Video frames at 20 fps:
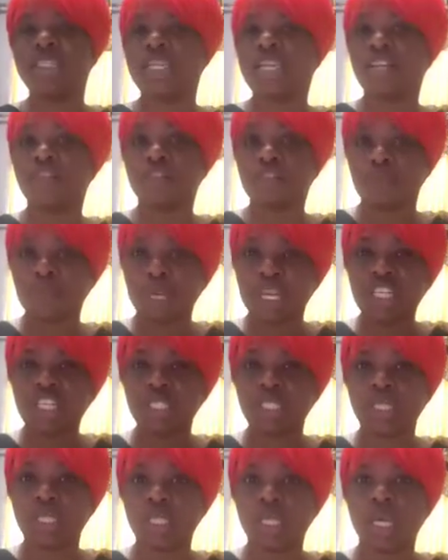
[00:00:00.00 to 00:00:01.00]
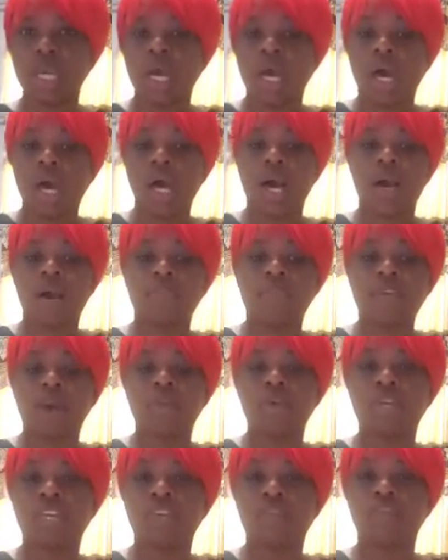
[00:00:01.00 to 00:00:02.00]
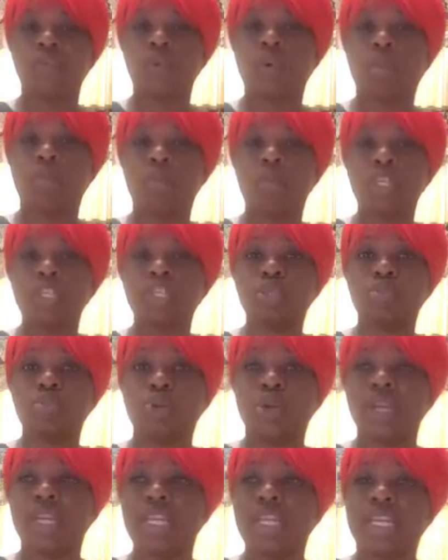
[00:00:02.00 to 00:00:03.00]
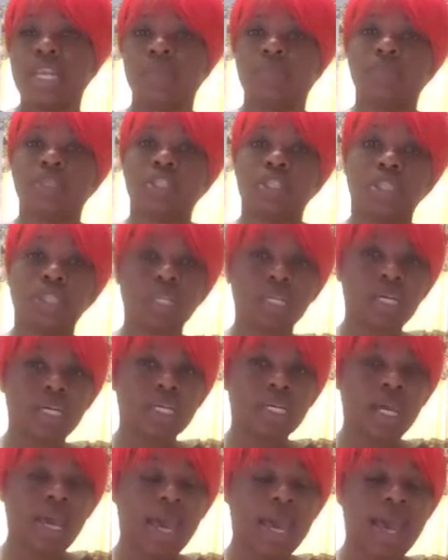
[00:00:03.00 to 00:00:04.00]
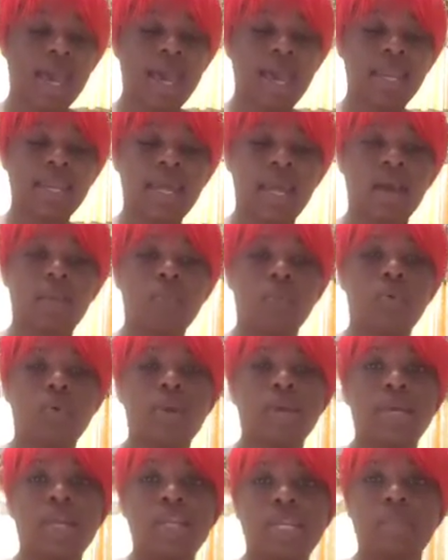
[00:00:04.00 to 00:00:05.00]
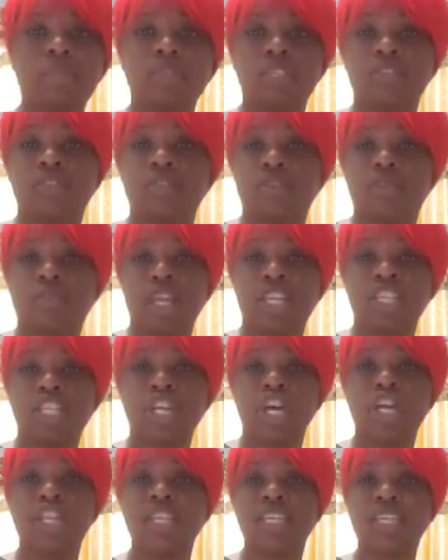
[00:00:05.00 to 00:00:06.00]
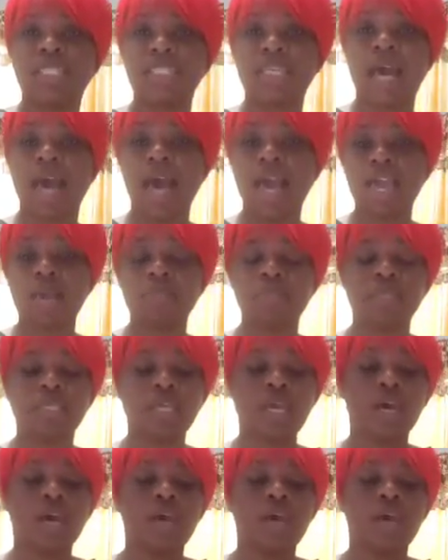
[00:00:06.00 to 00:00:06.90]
information that will give you a much more in-depth look and a more in-depth information on the types